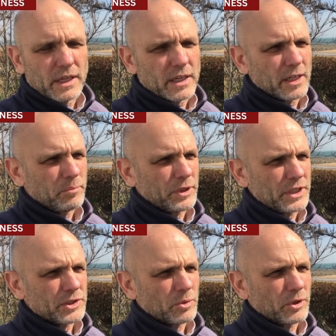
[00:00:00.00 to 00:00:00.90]

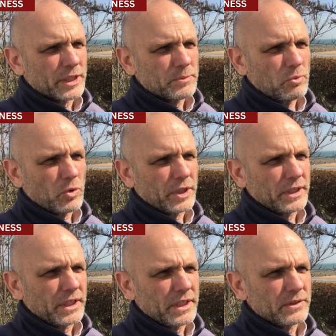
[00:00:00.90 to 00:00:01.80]
Companies that were
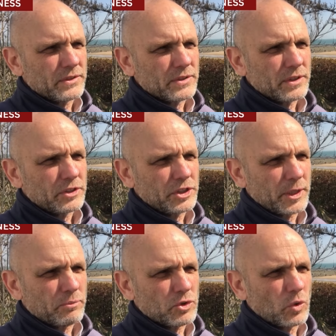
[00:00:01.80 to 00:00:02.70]
exporting these
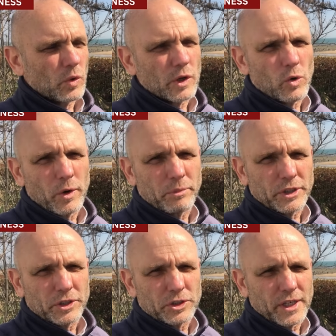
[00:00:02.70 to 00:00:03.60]
chips or
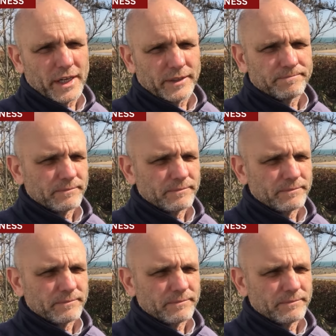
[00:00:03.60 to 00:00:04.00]
equipment to China.